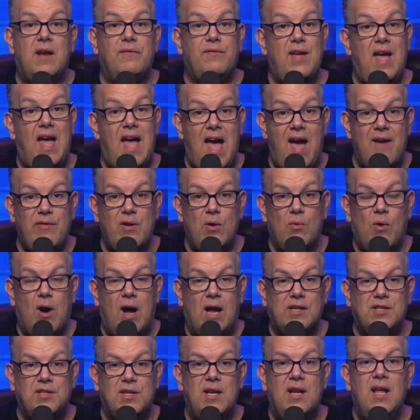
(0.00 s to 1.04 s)
If you haven't
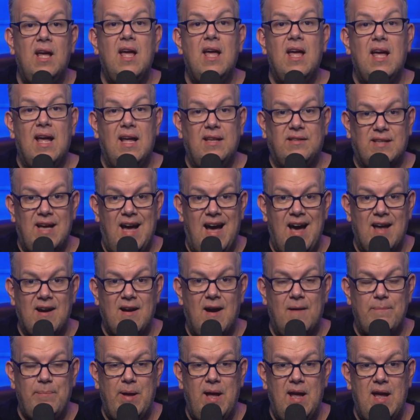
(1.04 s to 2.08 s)
watched it, it's on
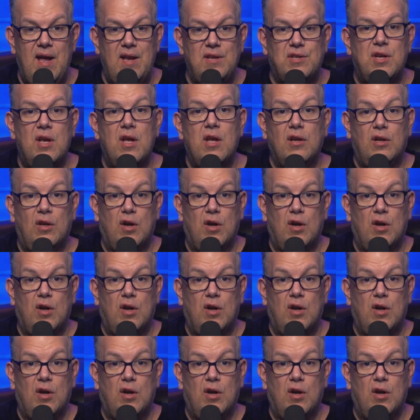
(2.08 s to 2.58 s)
our page.